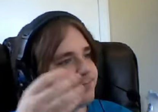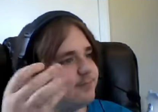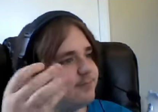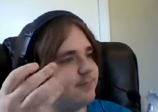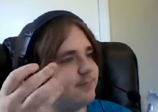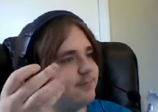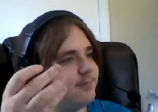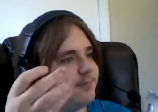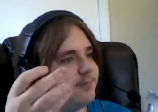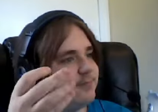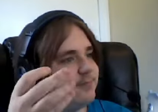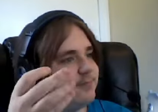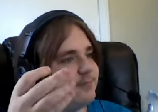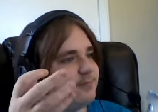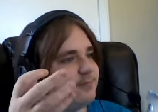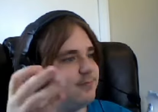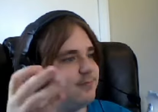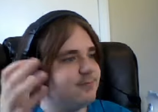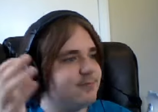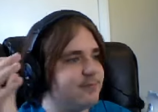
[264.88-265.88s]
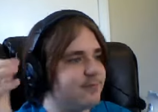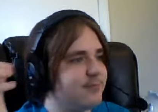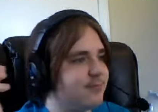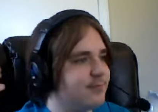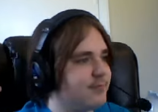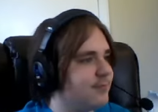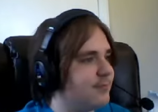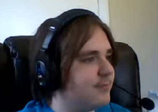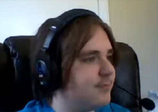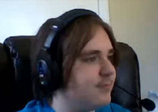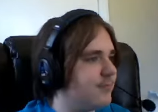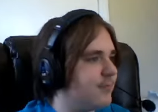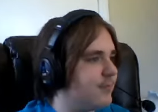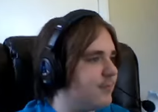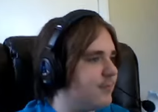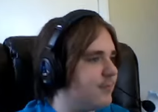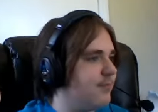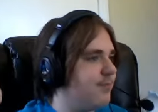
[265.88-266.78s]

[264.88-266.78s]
Nothing is said.